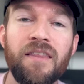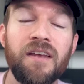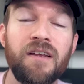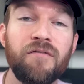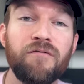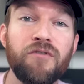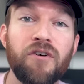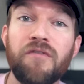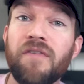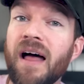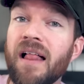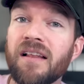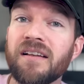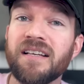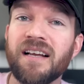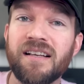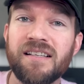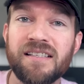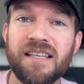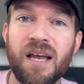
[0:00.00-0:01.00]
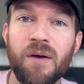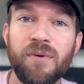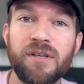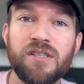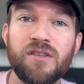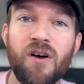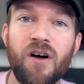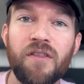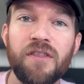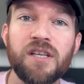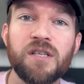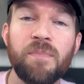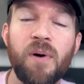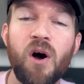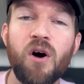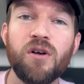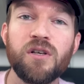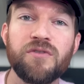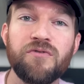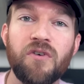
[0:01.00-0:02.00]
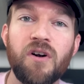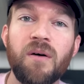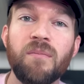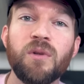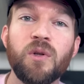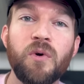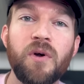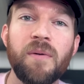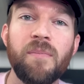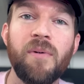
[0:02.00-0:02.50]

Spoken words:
then for Valentine's Day, we saw this post from Louis